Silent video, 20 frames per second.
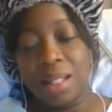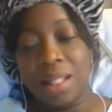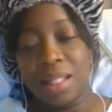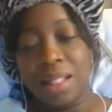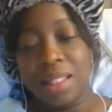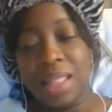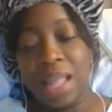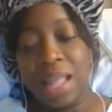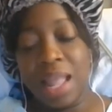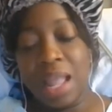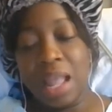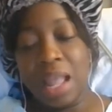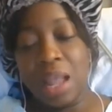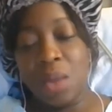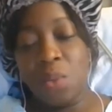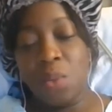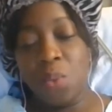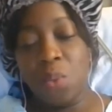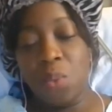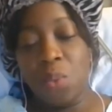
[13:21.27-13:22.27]

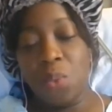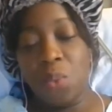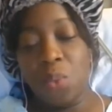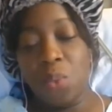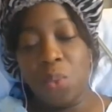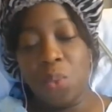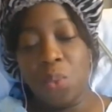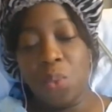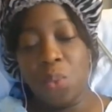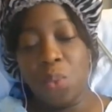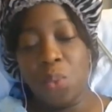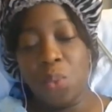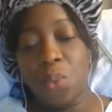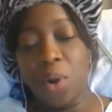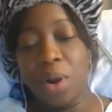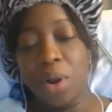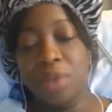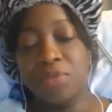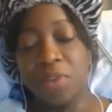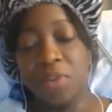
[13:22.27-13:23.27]
they
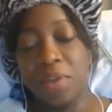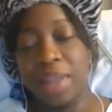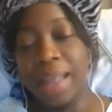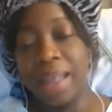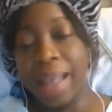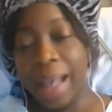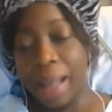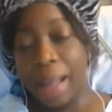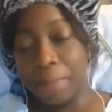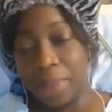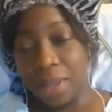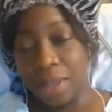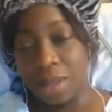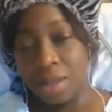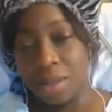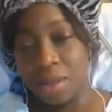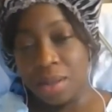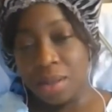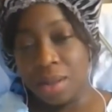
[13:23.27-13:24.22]
weren't very happy